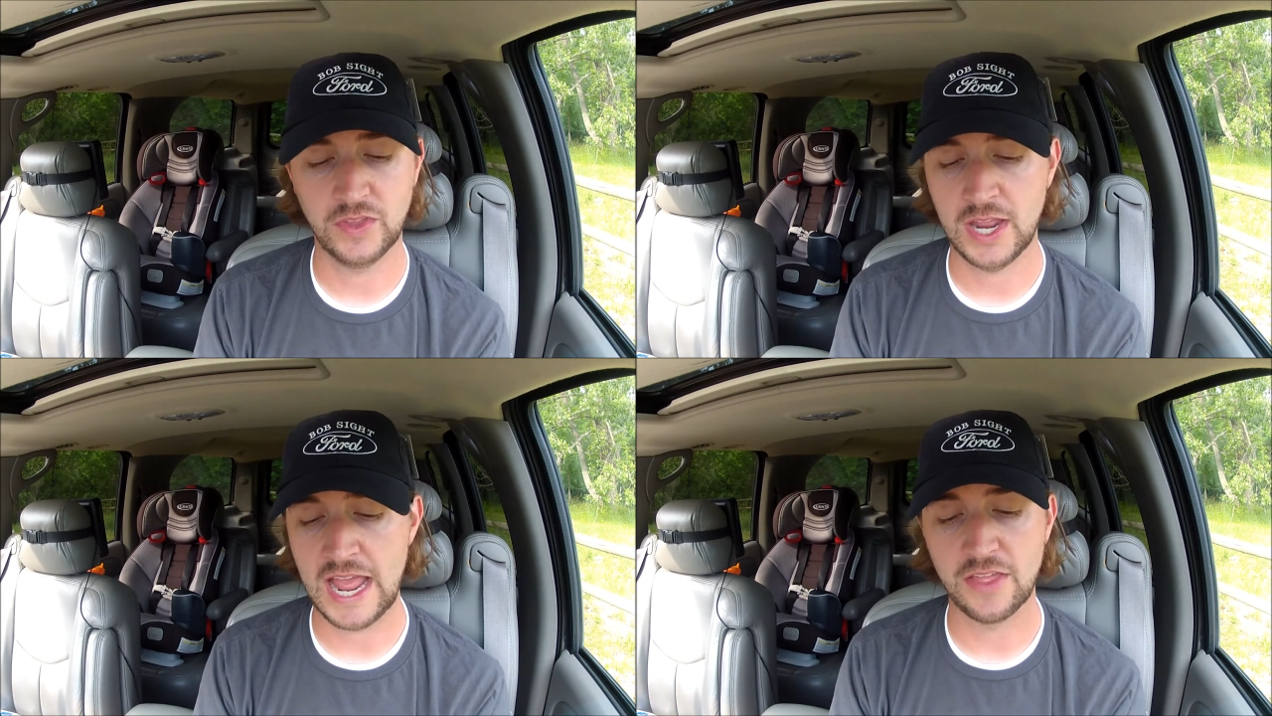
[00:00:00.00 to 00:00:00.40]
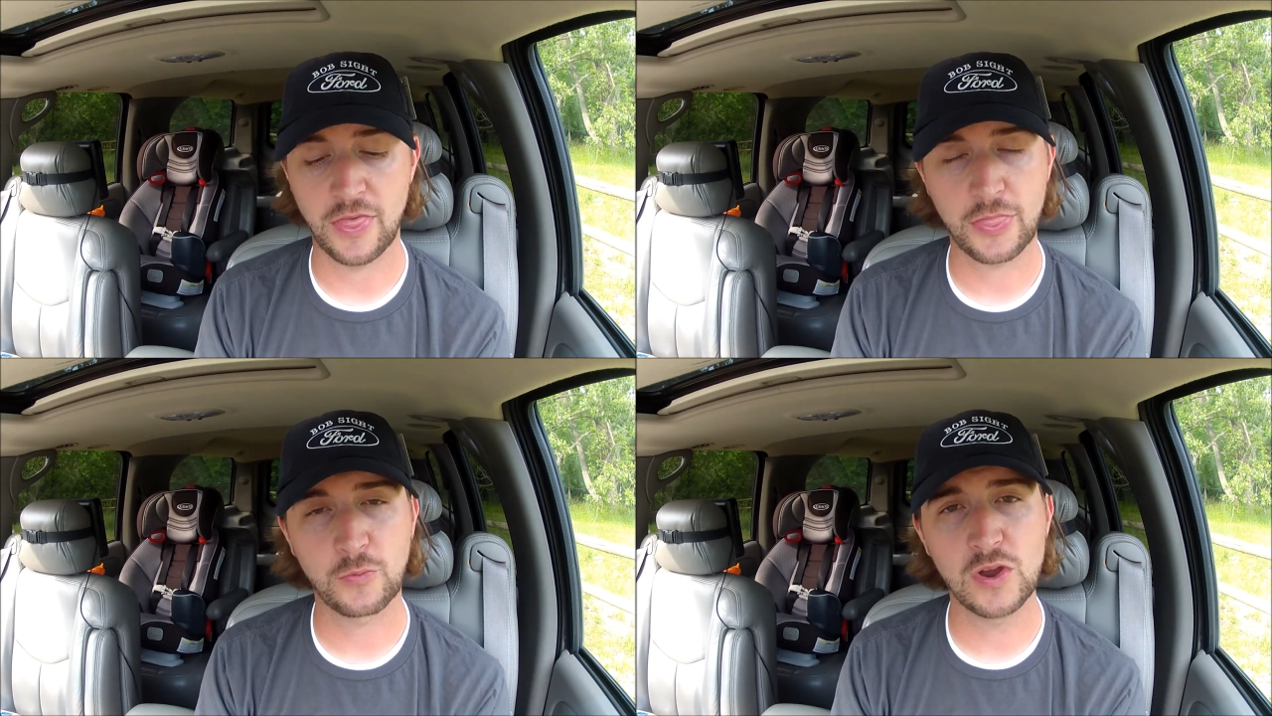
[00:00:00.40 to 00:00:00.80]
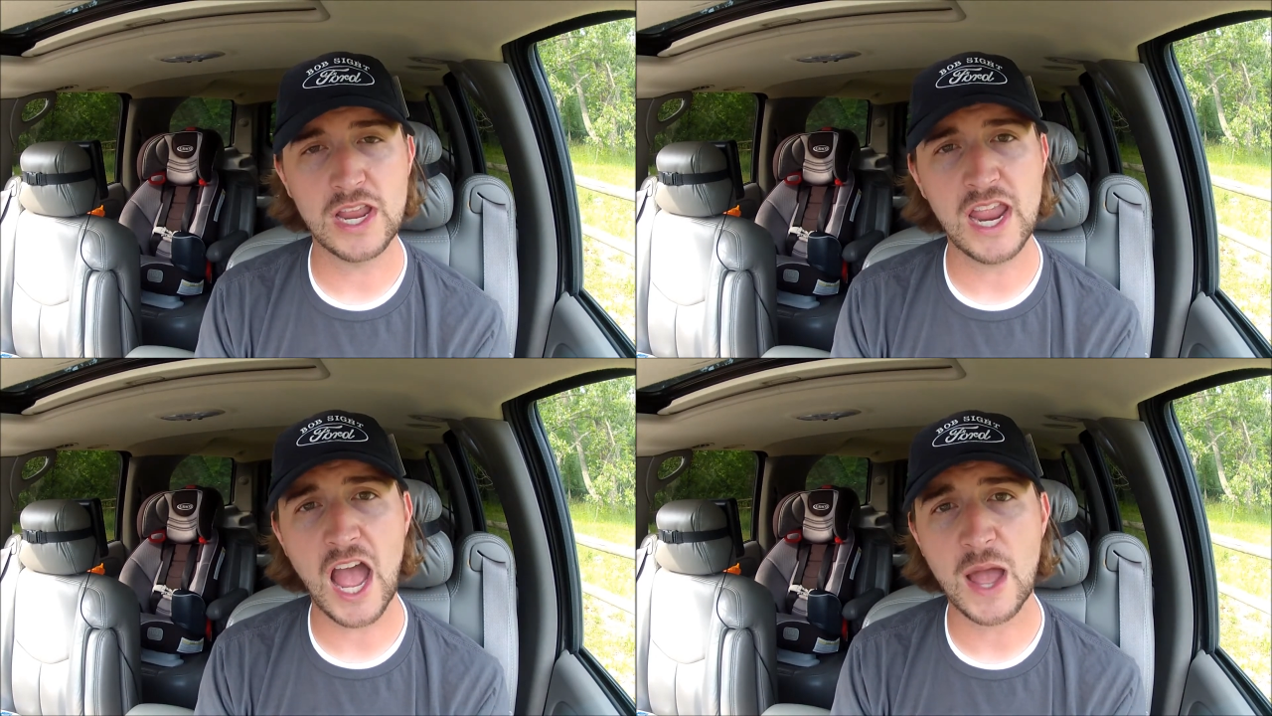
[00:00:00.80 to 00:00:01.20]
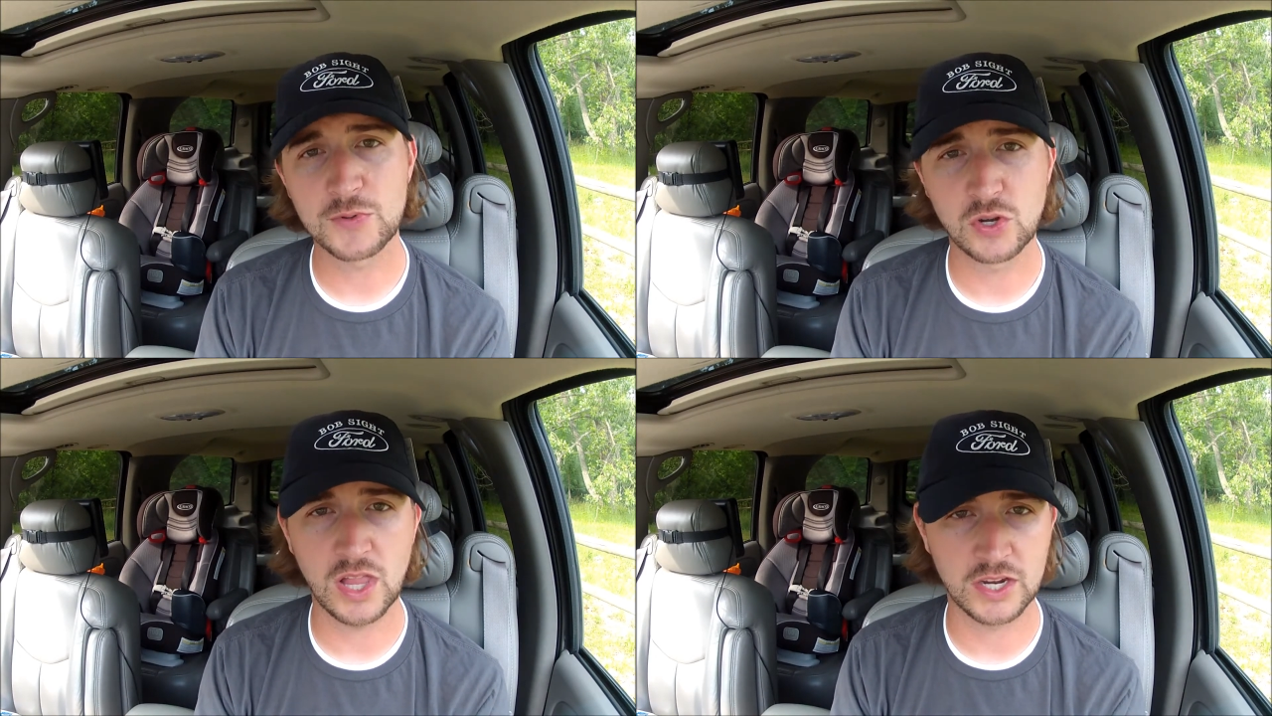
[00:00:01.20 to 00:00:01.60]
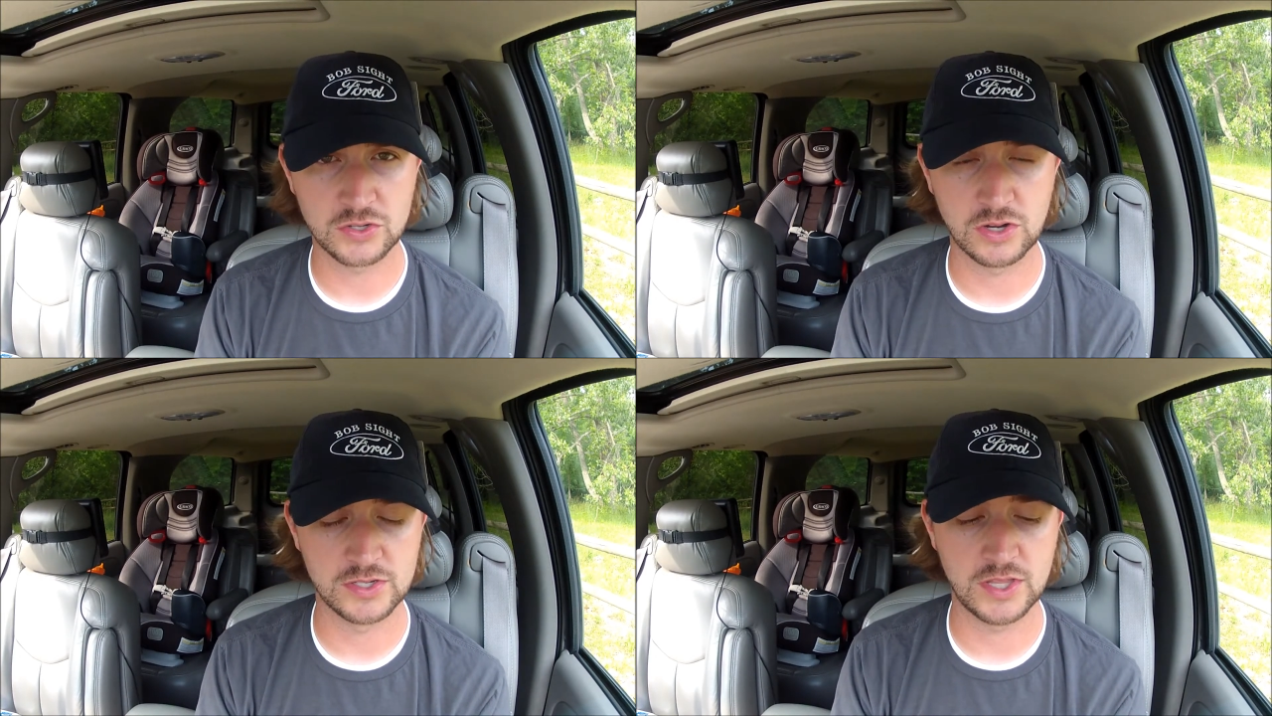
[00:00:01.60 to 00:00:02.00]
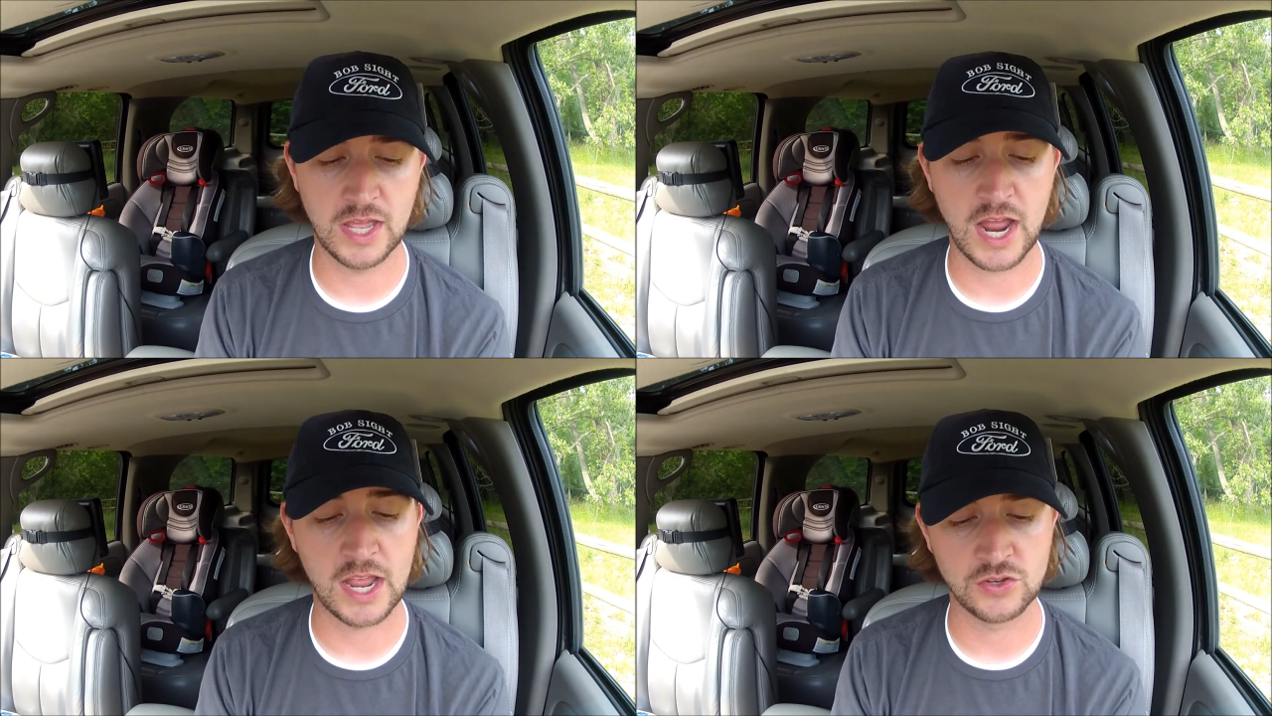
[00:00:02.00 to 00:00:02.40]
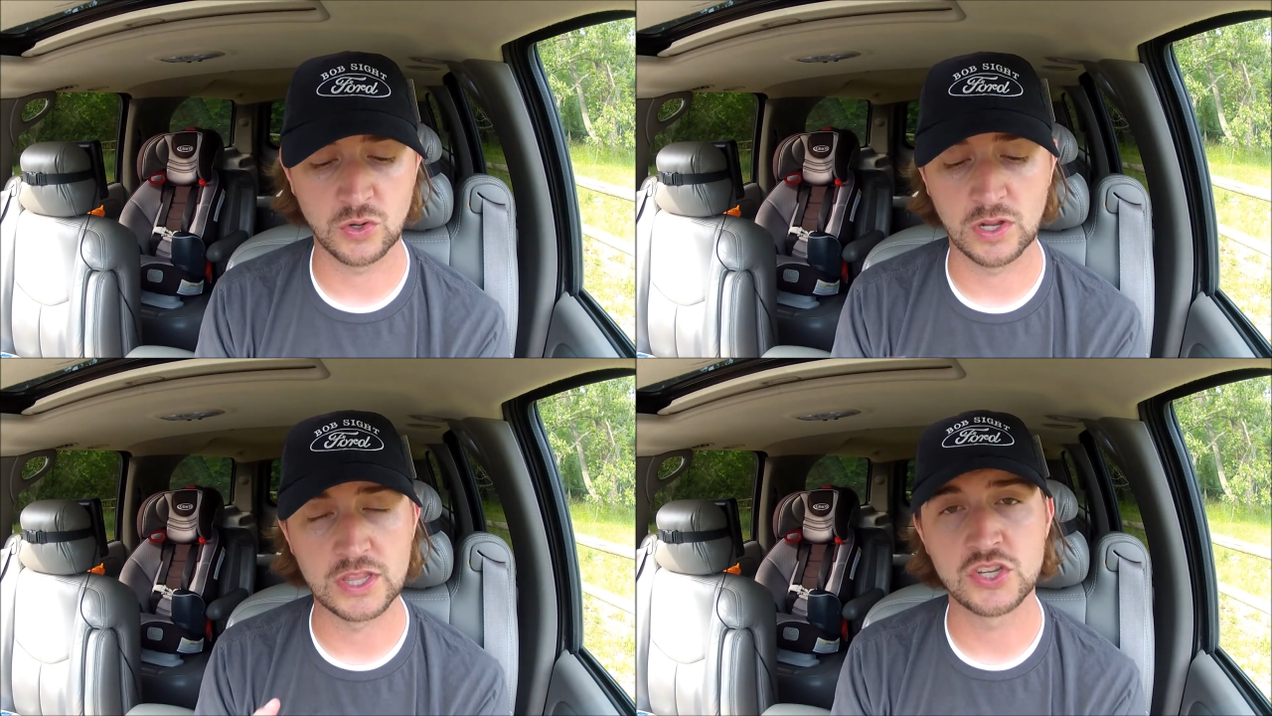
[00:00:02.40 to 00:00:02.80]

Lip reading: It had 3 optional extras that I enjoyed. The